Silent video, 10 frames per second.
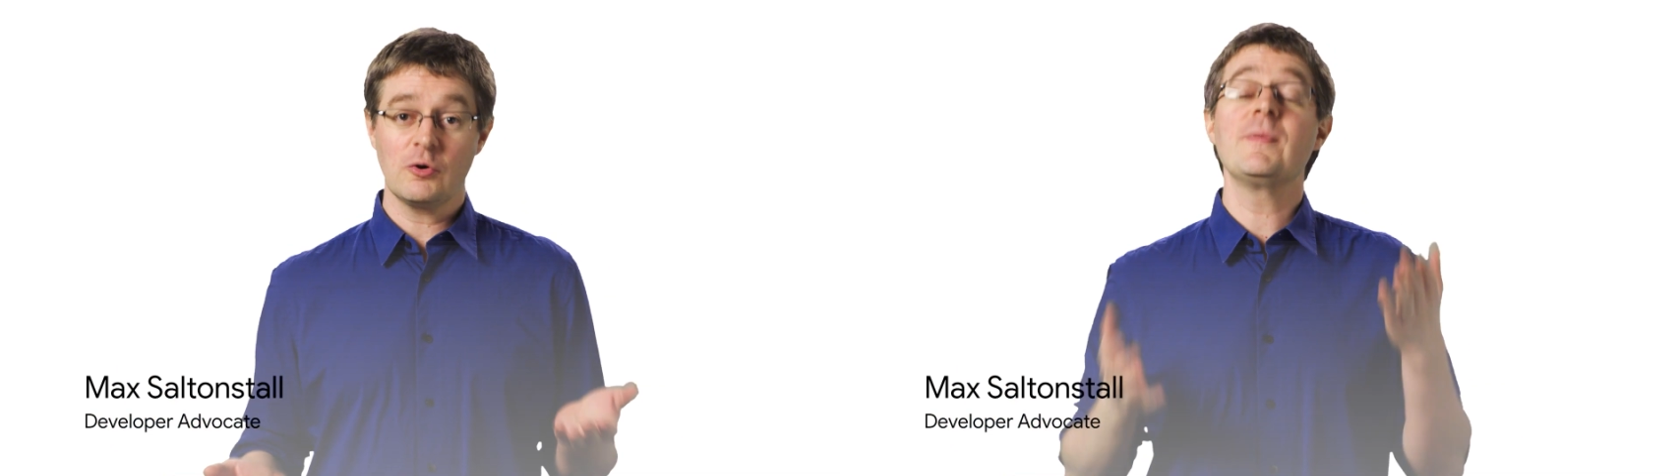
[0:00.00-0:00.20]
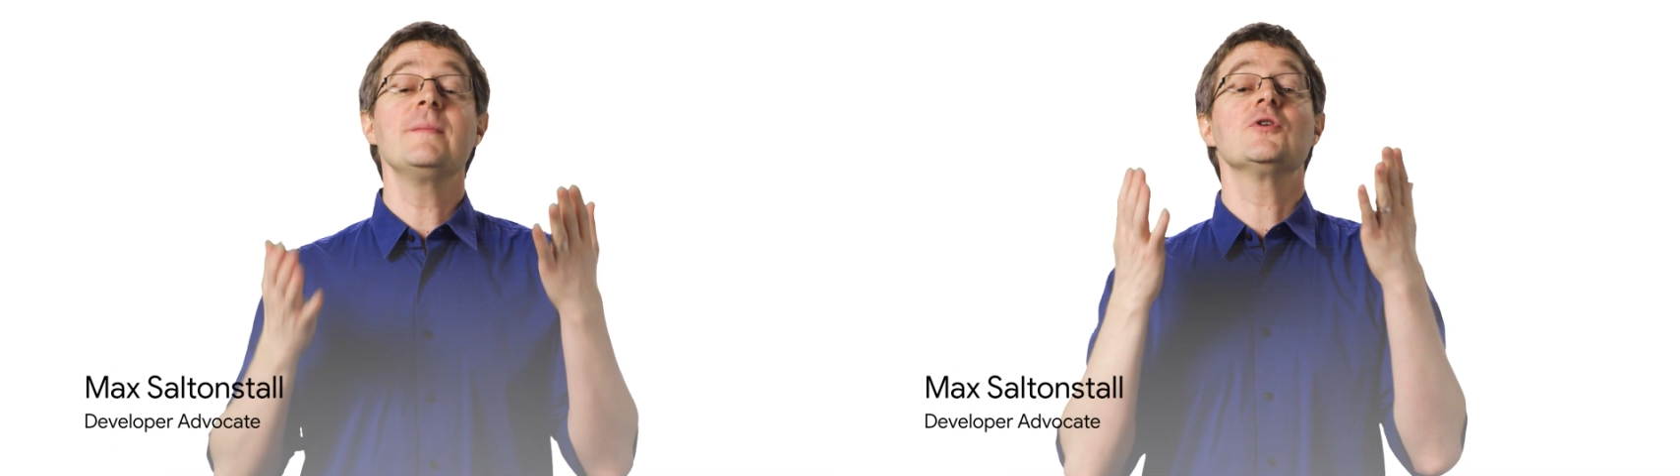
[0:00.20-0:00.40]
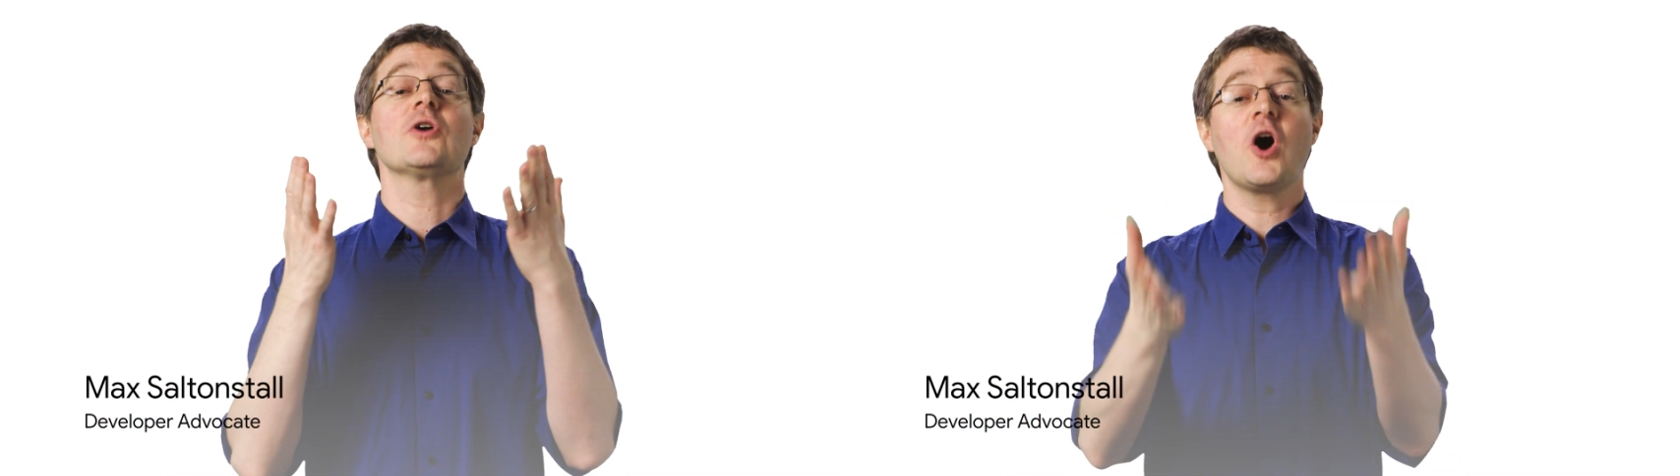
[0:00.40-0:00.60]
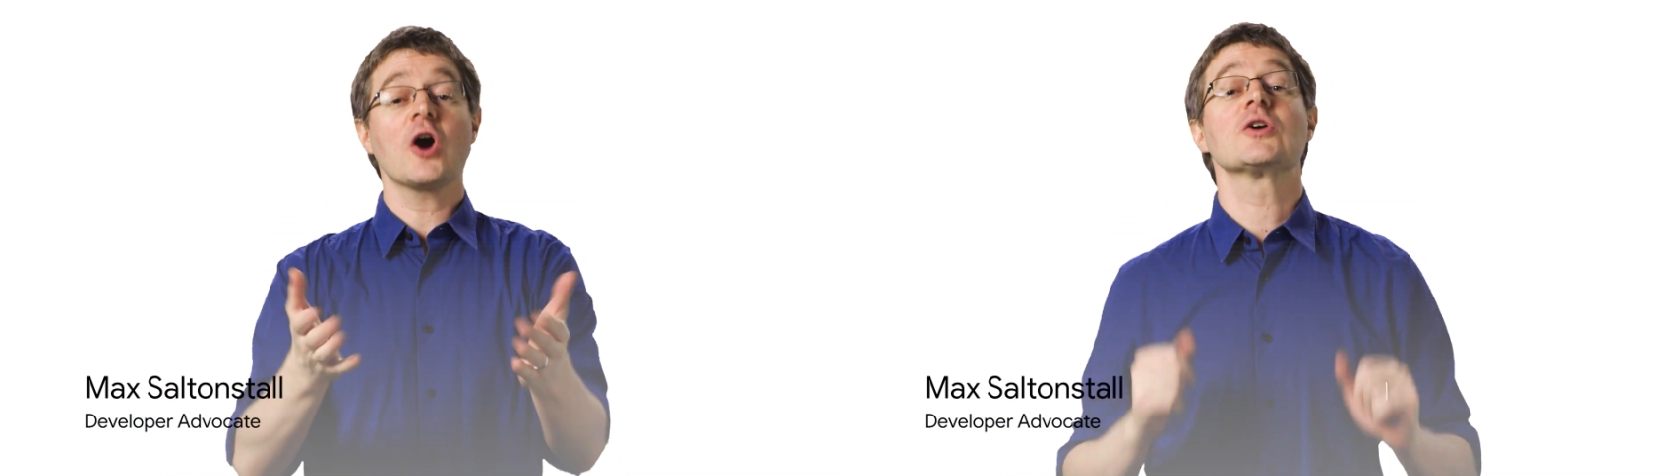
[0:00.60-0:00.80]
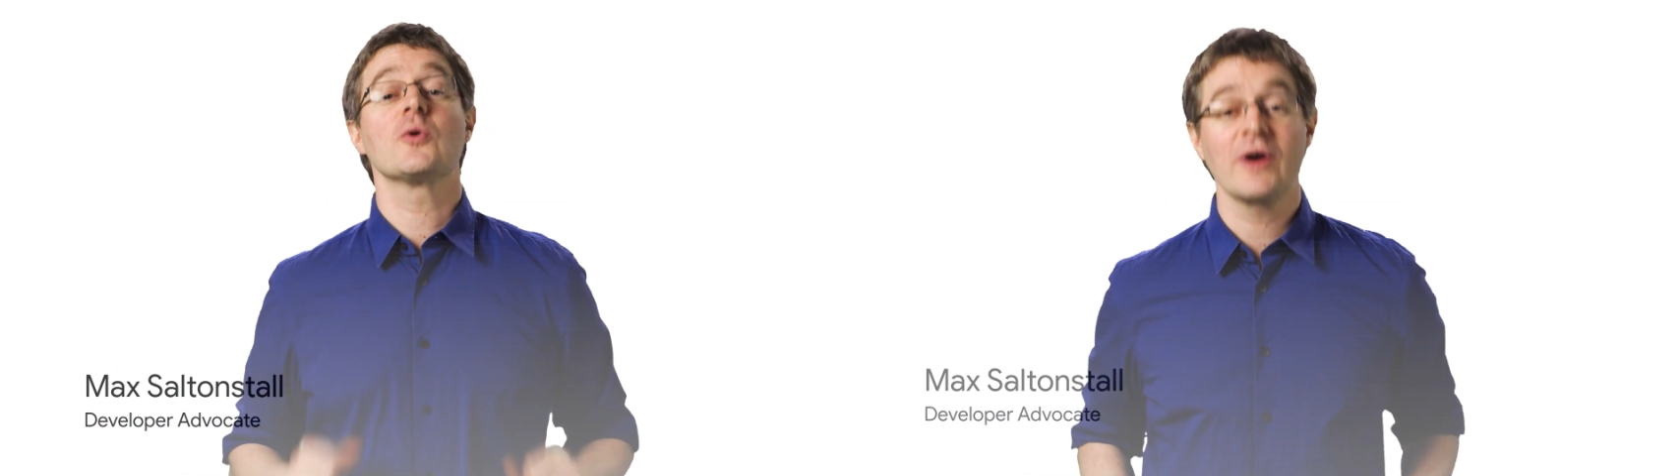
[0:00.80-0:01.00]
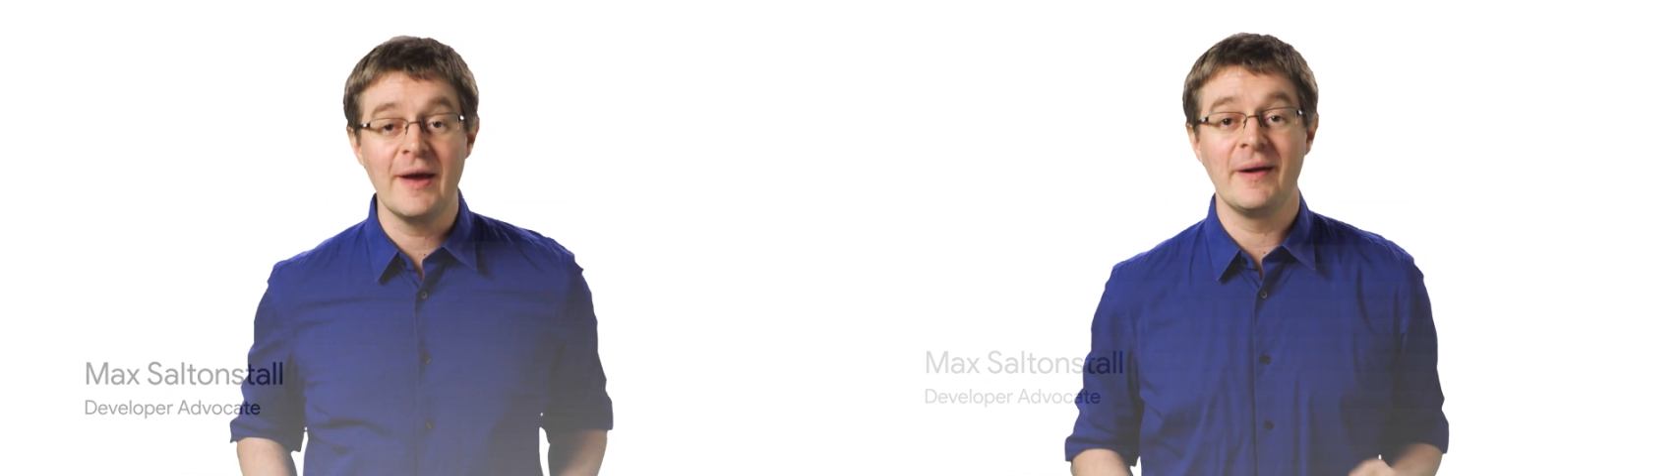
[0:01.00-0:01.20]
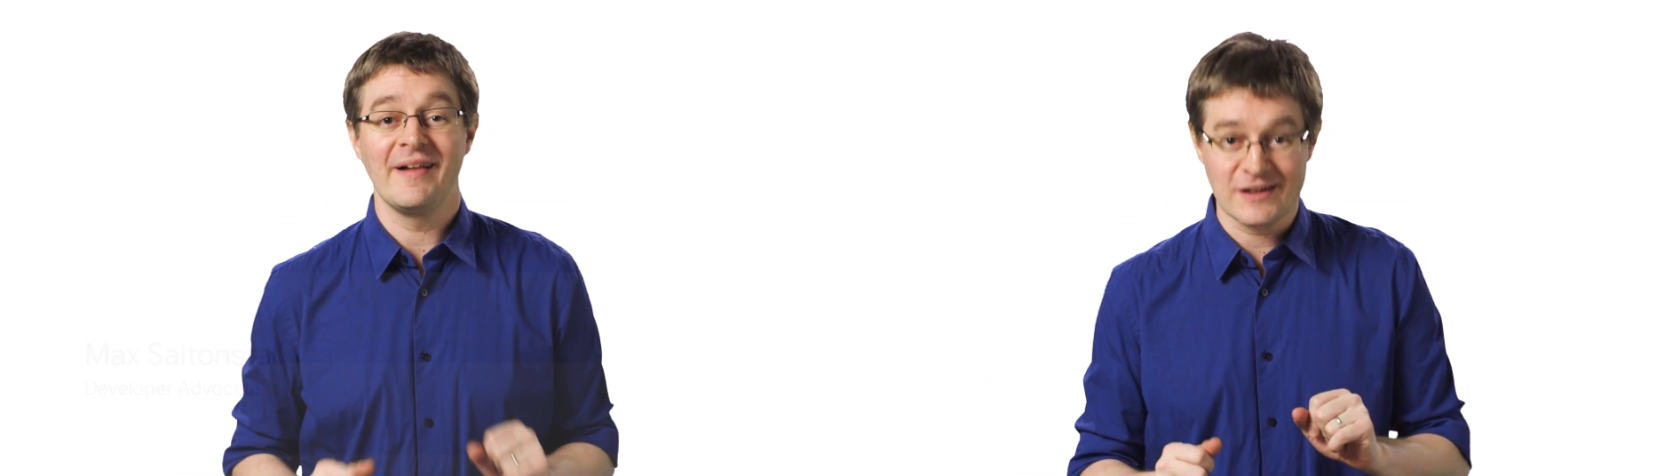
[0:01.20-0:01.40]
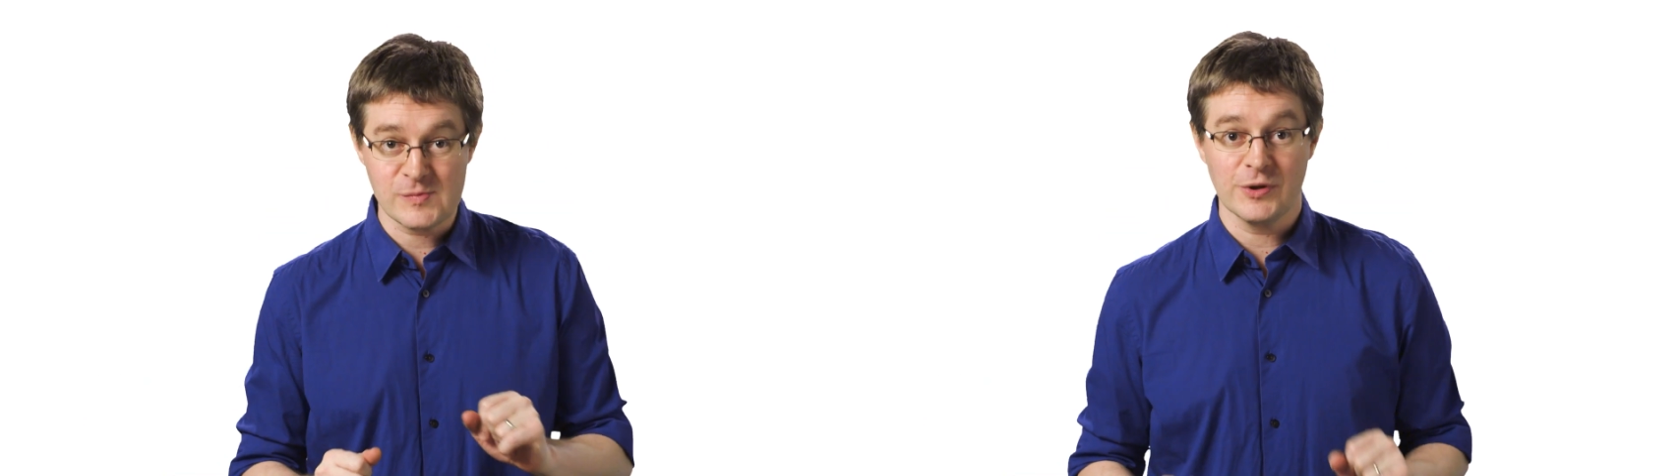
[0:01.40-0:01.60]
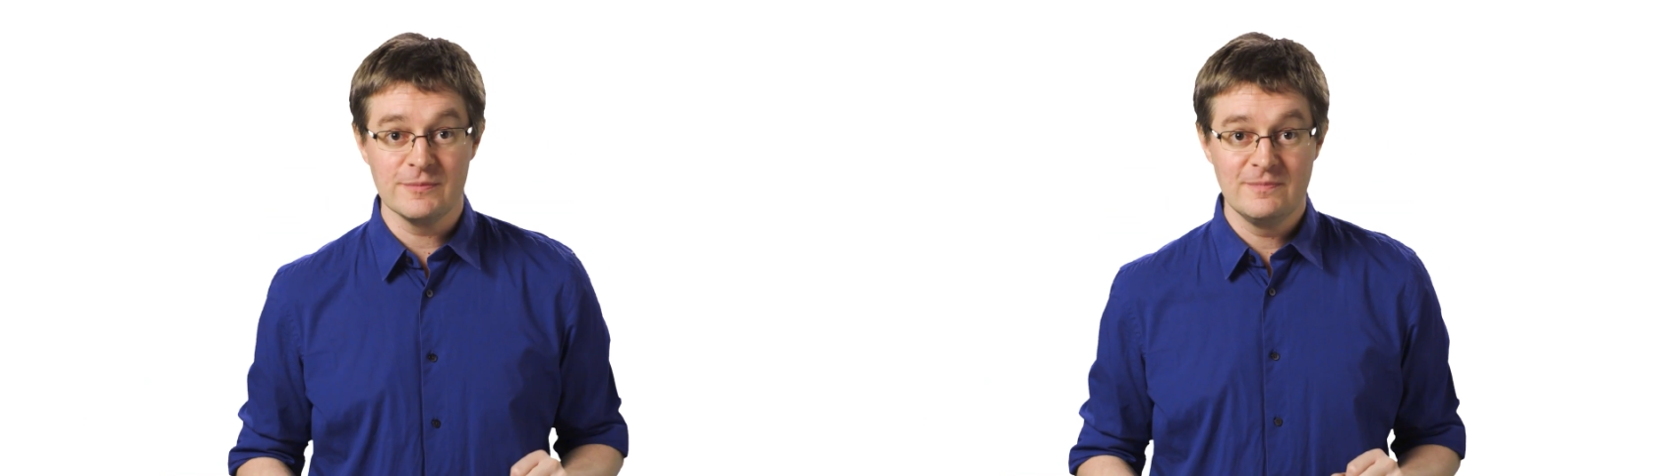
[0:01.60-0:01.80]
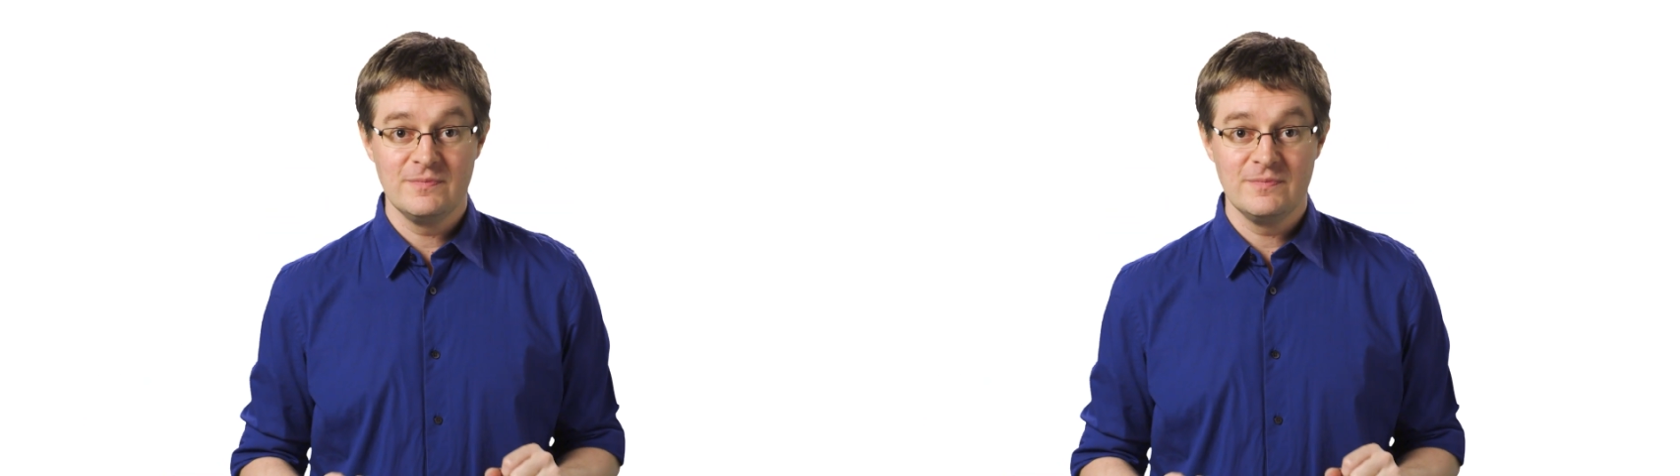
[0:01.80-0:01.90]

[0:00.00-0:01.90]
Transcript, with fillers: or maybe you're a hardcore M L expert.